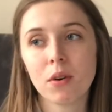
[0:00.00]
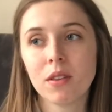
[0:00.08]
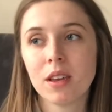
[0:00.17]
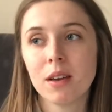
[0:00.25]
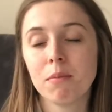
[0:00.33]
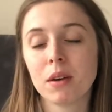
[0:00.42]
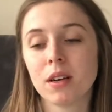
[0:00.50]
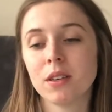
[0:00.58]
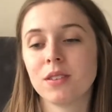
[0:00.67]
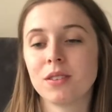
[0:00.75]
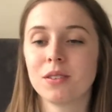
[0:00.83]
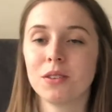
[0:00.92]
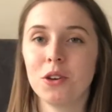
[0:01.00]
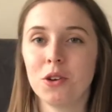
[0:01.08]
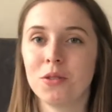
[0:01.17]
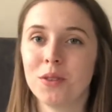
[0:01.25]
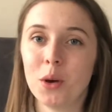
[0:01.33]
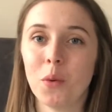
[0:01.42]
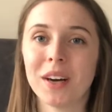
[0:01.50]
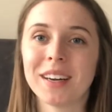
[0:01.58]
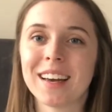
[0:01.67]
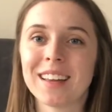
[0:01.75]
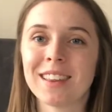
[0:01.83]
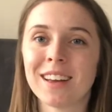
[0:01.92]
bit because you want to
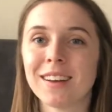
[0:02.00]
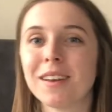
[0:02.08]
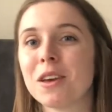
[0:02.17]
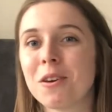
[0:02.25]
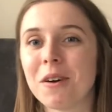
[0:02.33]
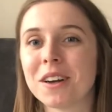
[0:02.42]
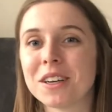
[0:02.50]
get there, like you want to